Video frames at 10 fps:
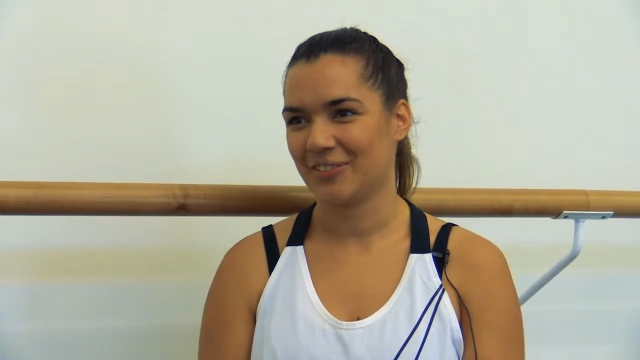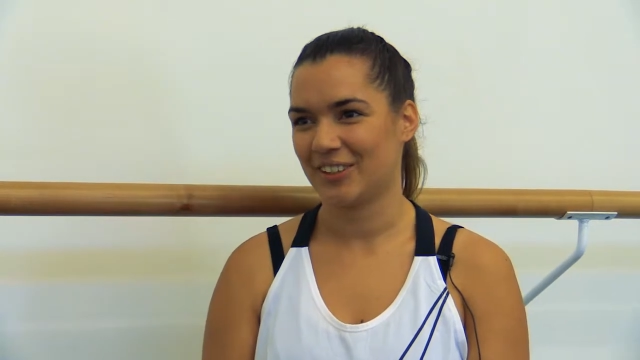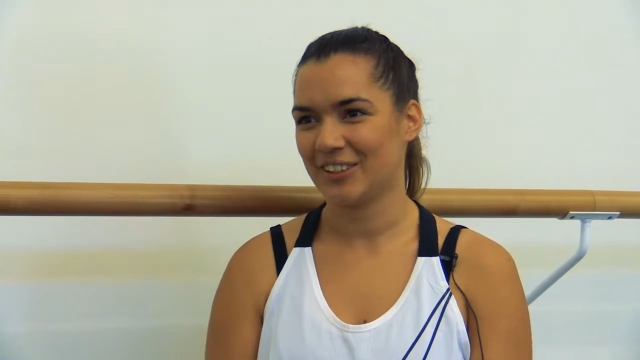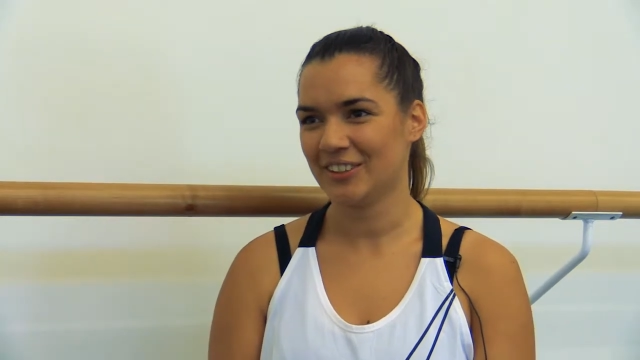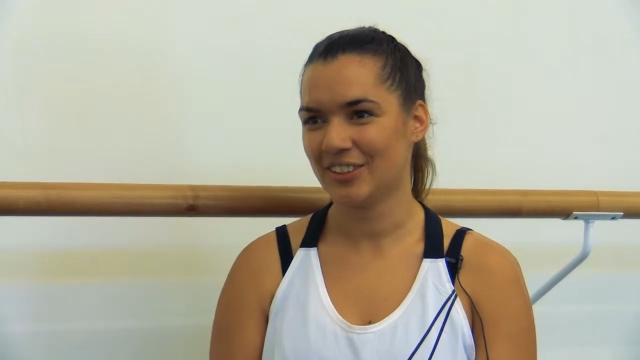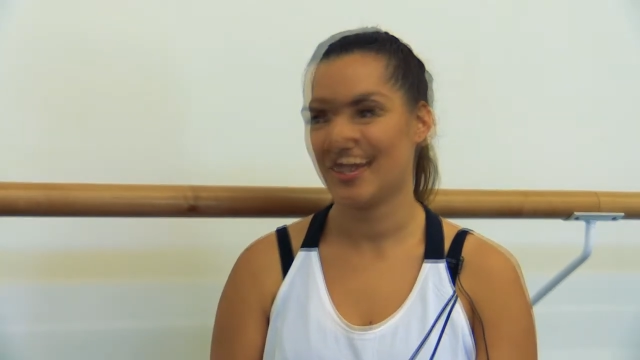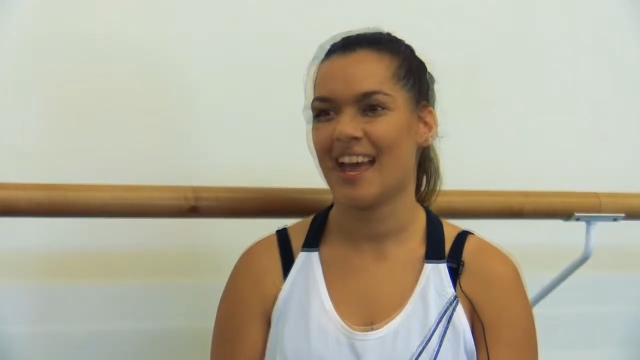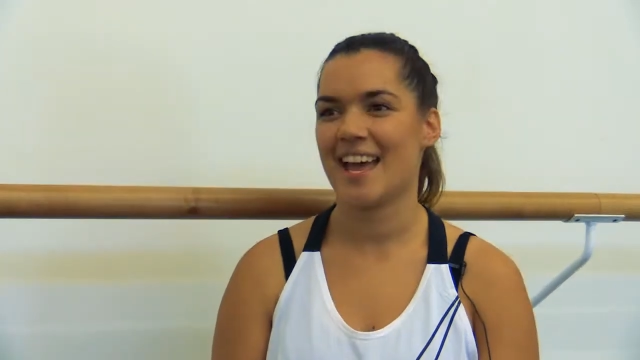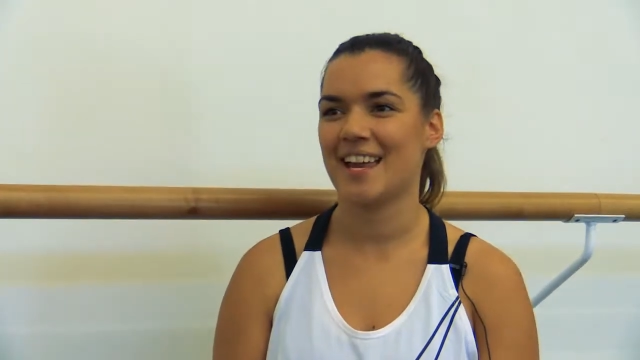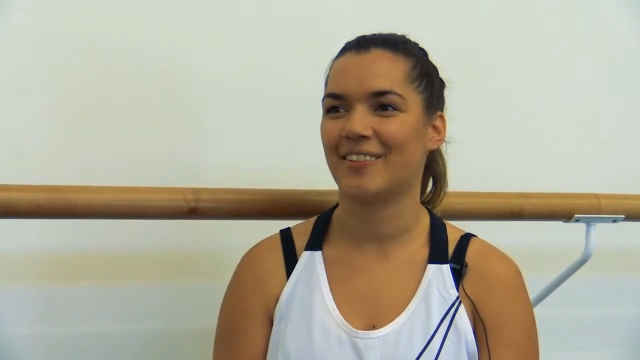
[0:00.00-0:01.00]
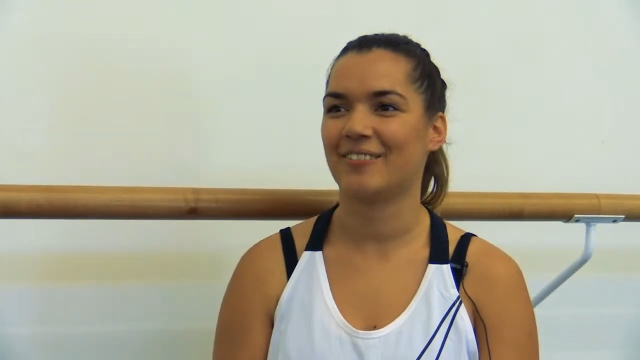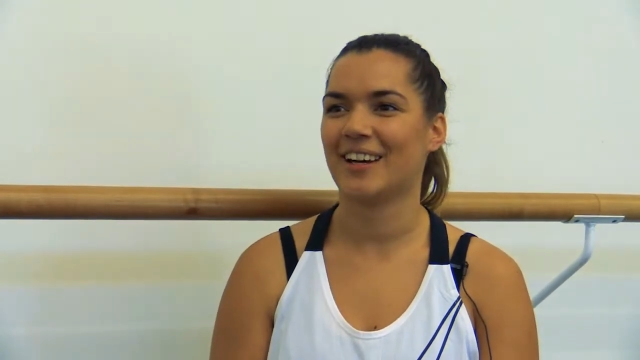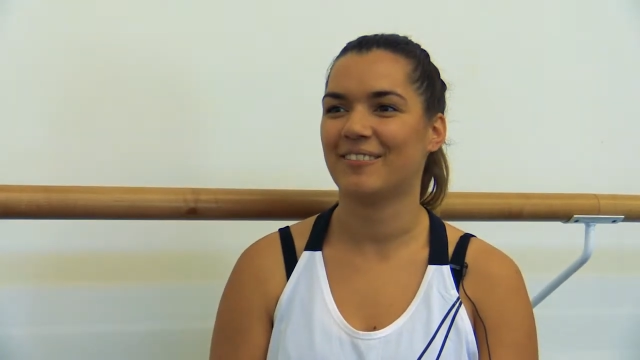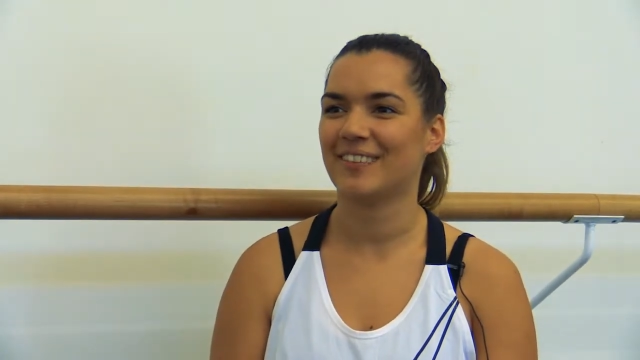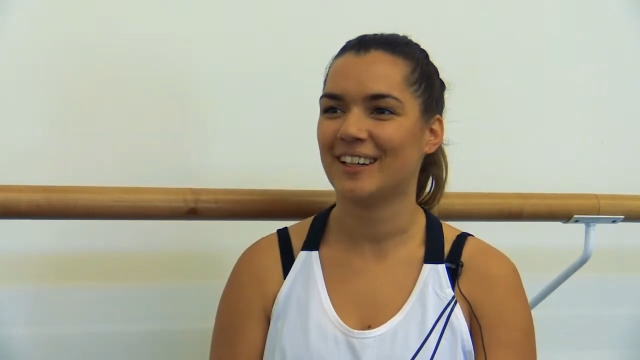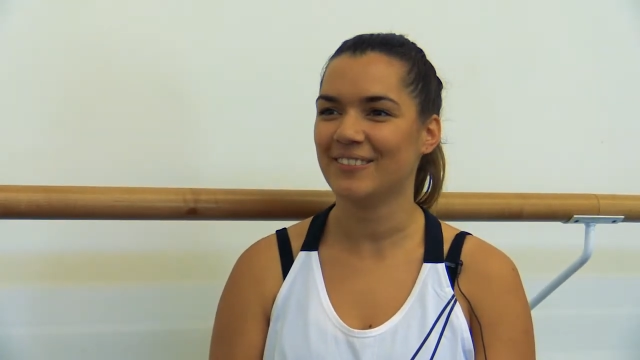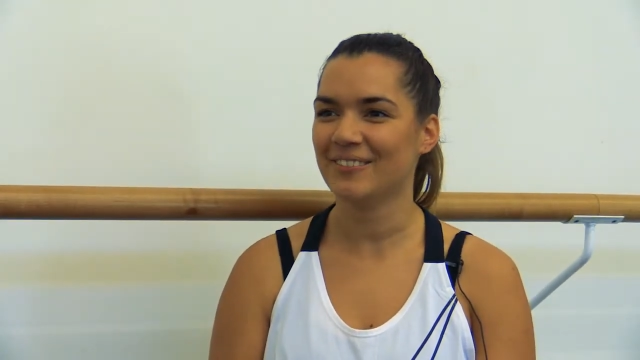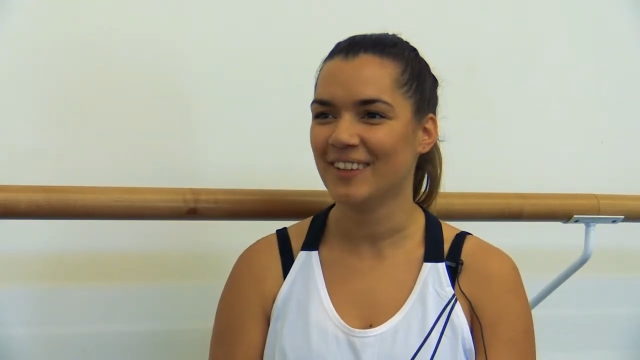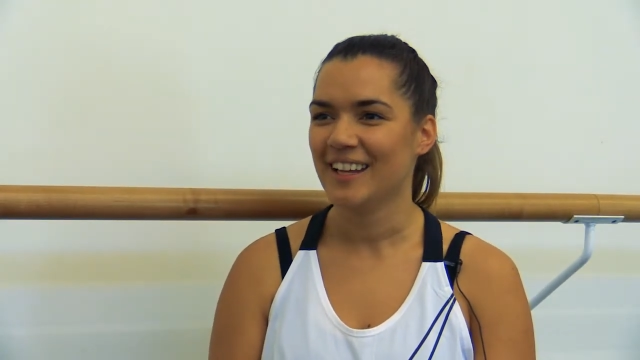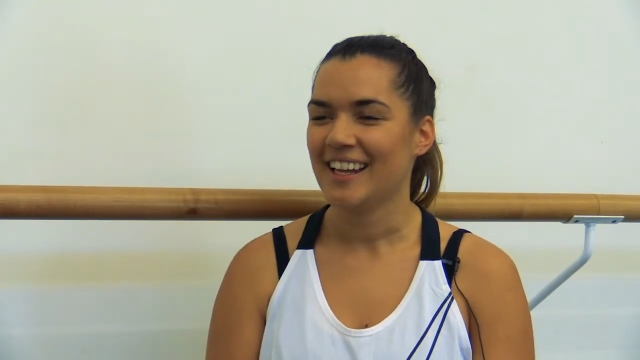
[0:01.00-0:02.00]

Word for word: and Welsh, and my mum